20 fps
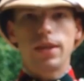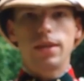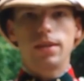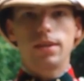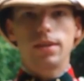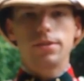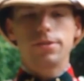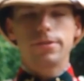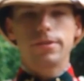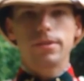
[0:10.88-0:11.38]

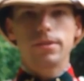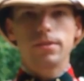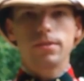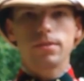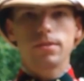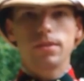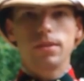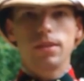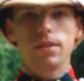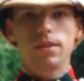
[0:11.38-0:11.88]
bayonet
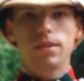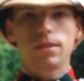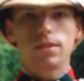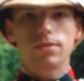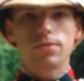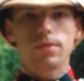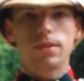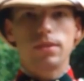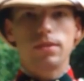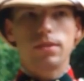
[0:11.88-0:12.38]
drills,
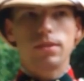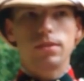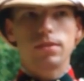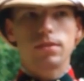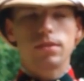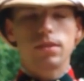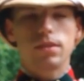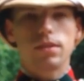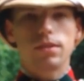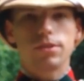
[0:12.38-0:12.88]
as well
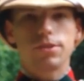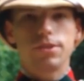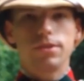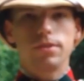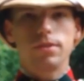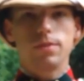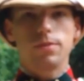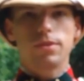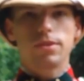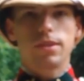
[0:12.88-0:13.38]
as
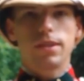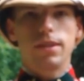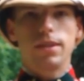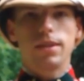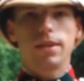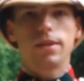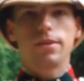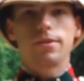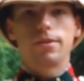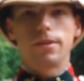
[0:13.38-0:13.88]
shooting the
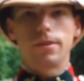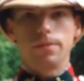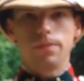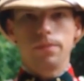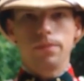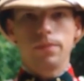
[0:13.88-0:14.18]
Martini-Henry.